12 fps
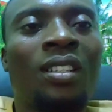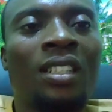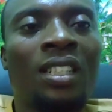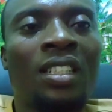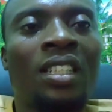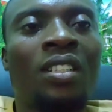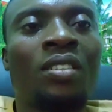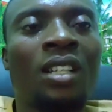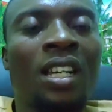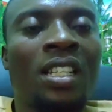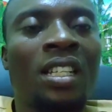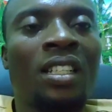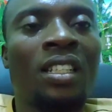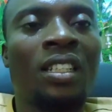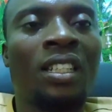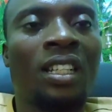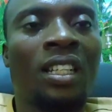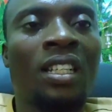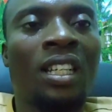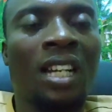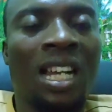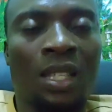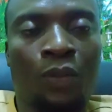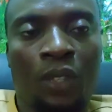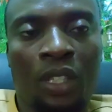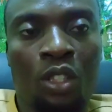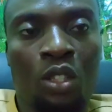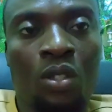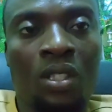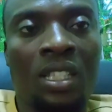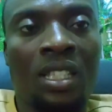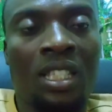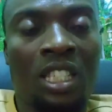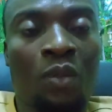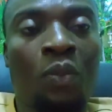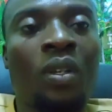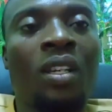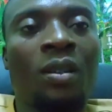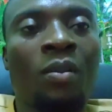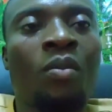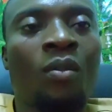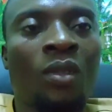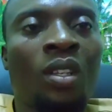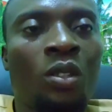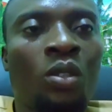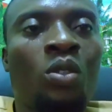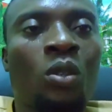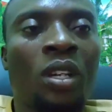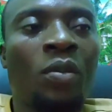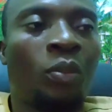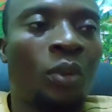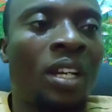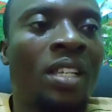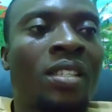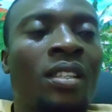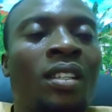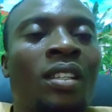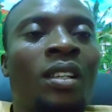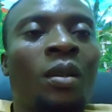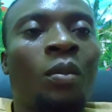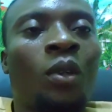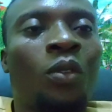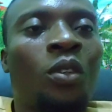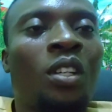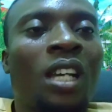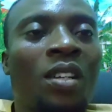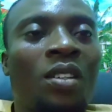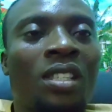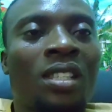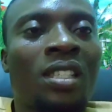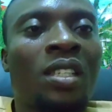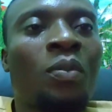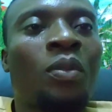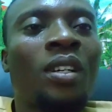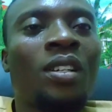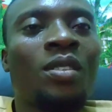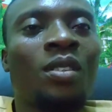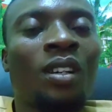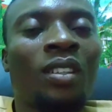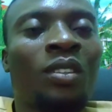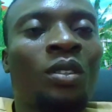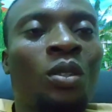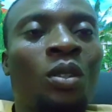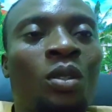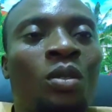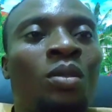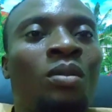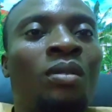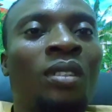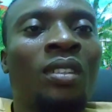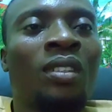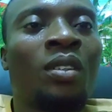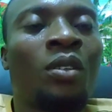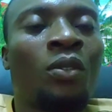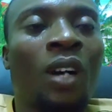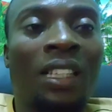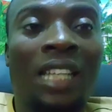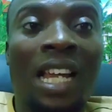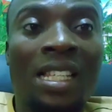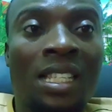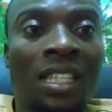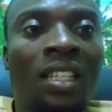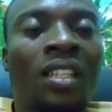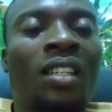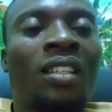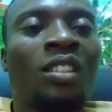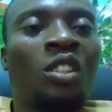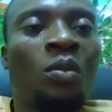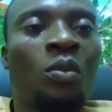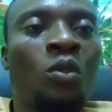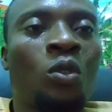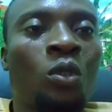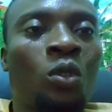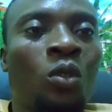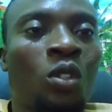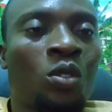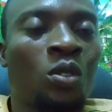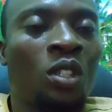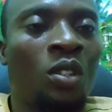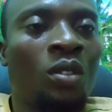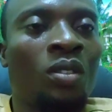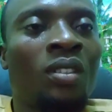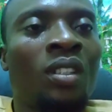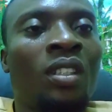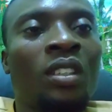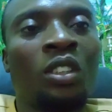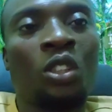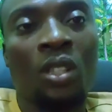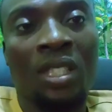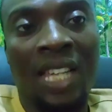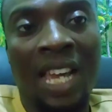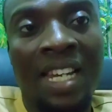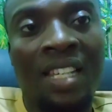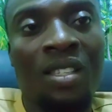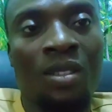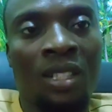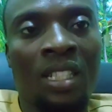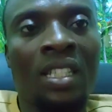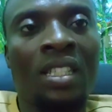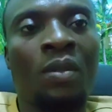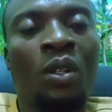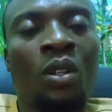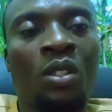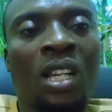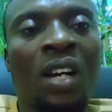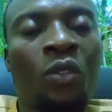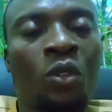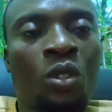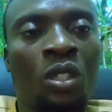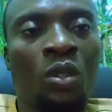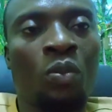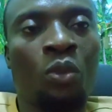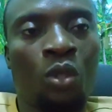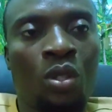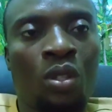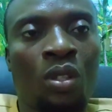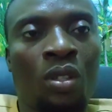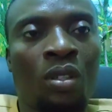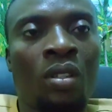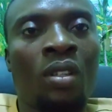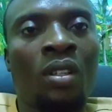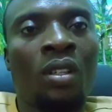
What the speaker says: the degree, the classification, the CGPA, to impress. But if you know that your CGPA is not so fantastic, you would want to just silence on this, because you have to put your